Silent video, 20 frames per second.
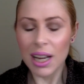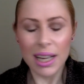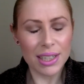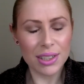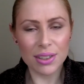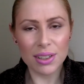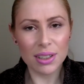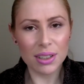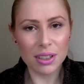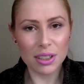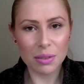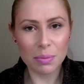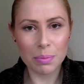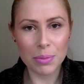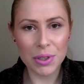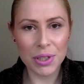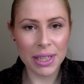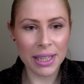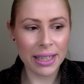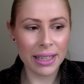doesn't look
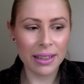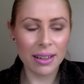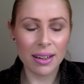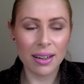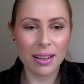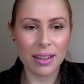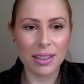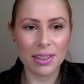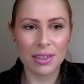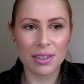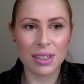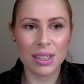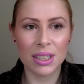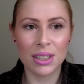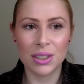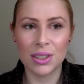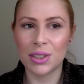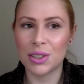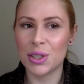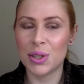muddy, it doesn't
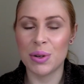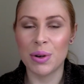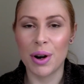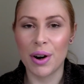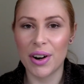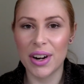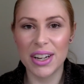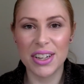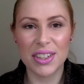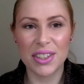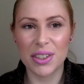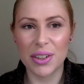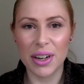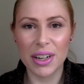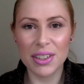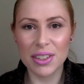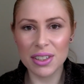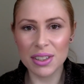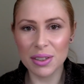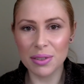look too orange, so
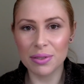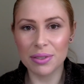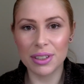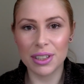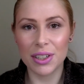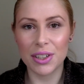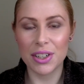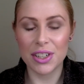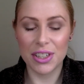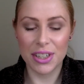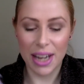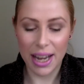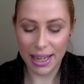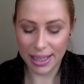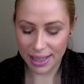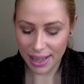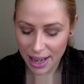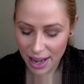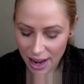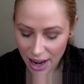it's just a really good shade.
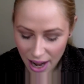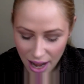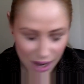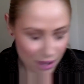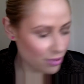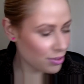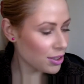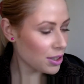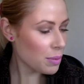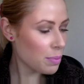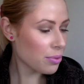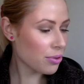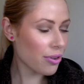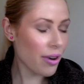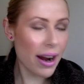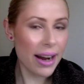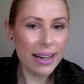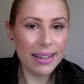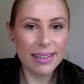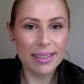And for the
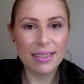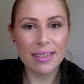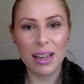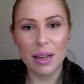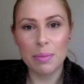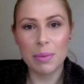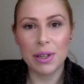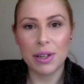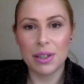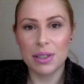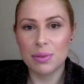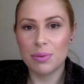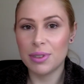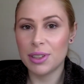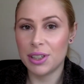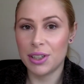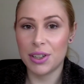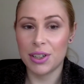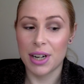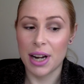price, I mean, it's
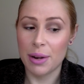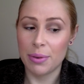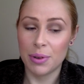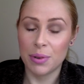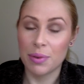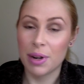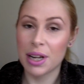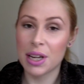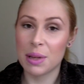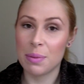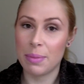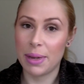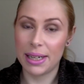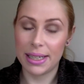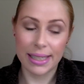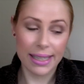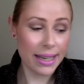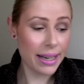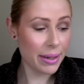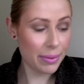really good. I would
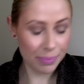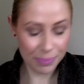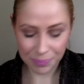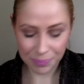recommend it.